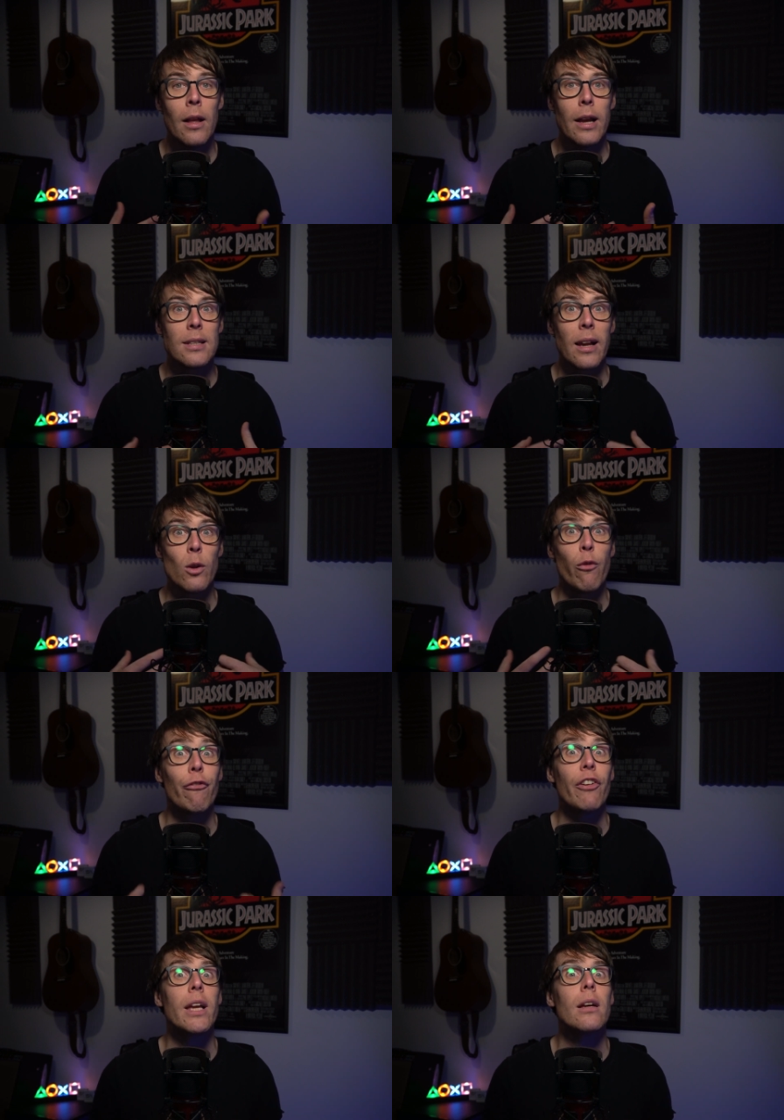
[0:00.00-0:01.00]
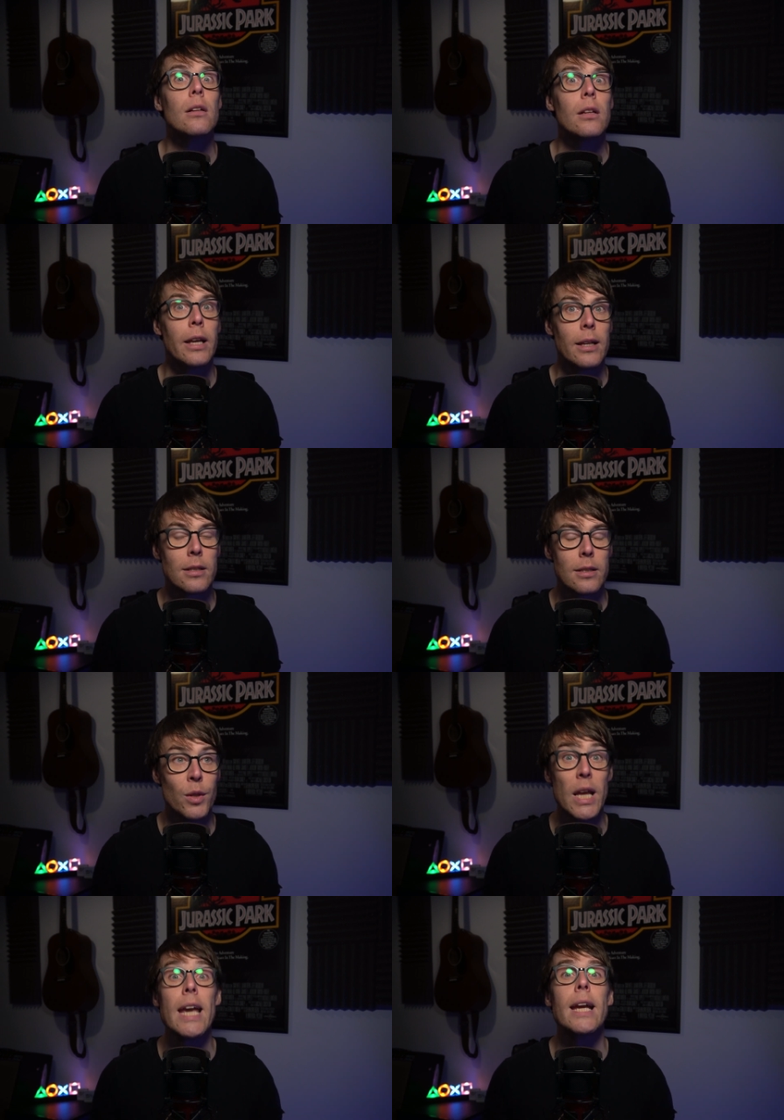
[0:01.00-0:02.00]
It's like you feel his
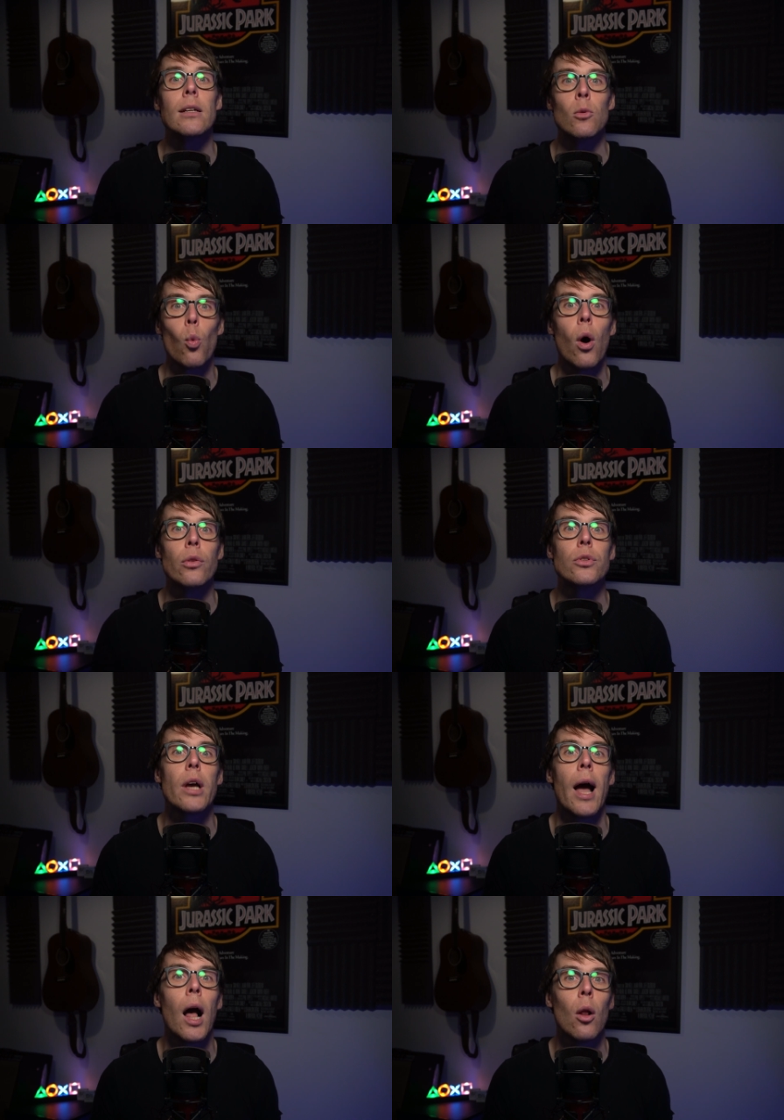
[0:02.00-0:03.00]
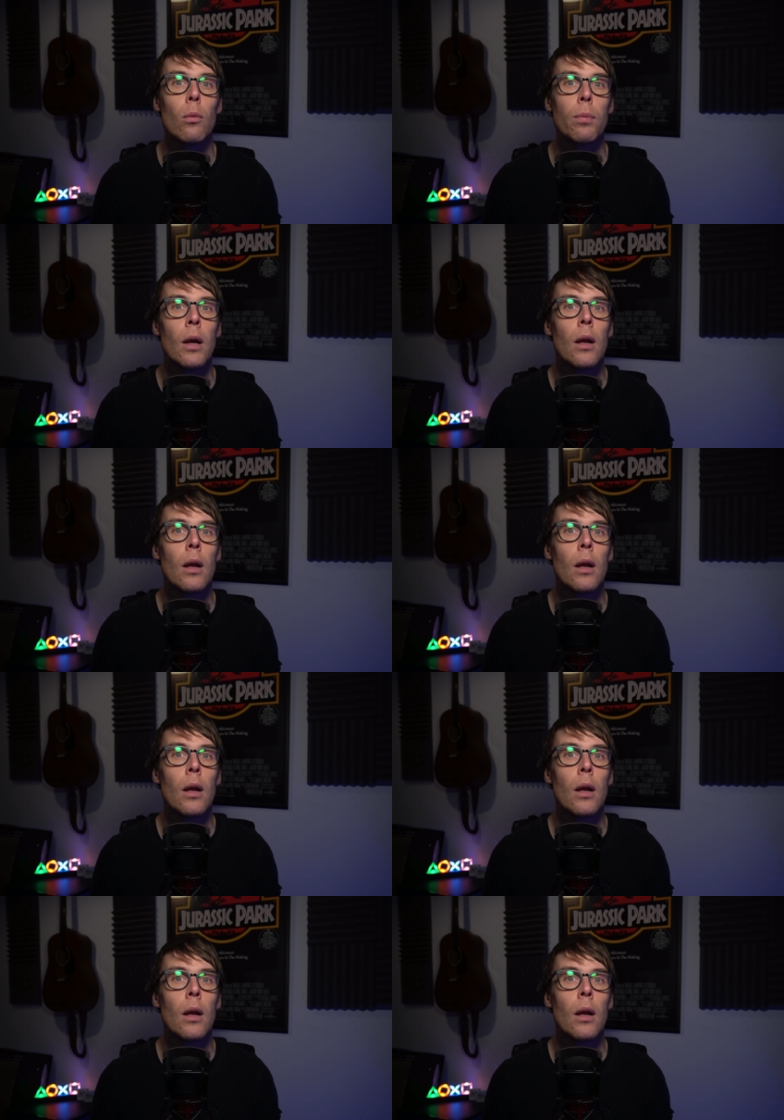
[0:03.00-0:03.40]
need and want to help,